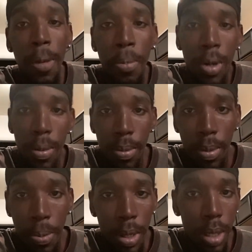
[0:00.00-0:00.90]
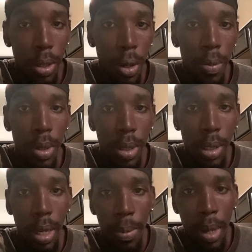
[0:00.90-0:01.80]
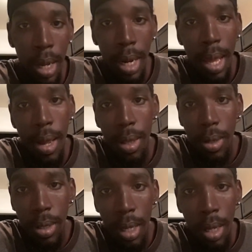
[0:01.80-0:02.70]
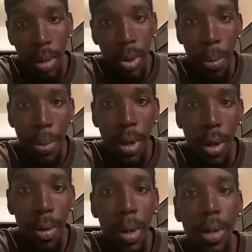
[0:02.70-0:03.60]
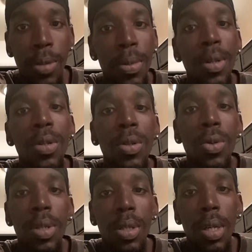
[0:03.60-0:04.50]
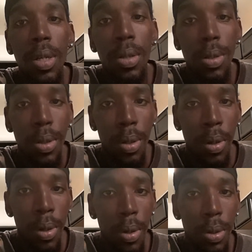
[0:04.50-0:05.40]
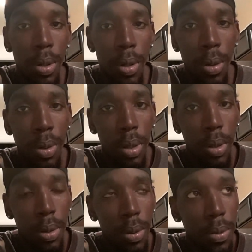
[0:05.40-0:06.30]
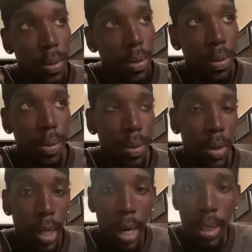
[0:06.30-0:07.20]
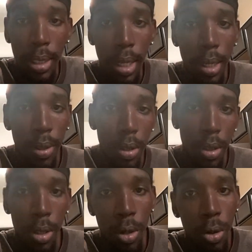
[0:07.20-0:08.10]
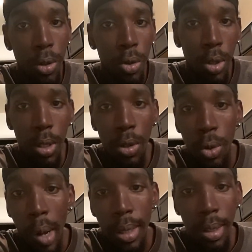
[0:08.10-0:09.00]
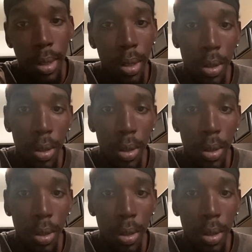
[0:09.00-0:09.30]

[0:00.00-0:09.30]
putting this on me to say, man. And I have to say, I'm compelled by the Spirit to do these things, you know. And like I said, to those who just new watching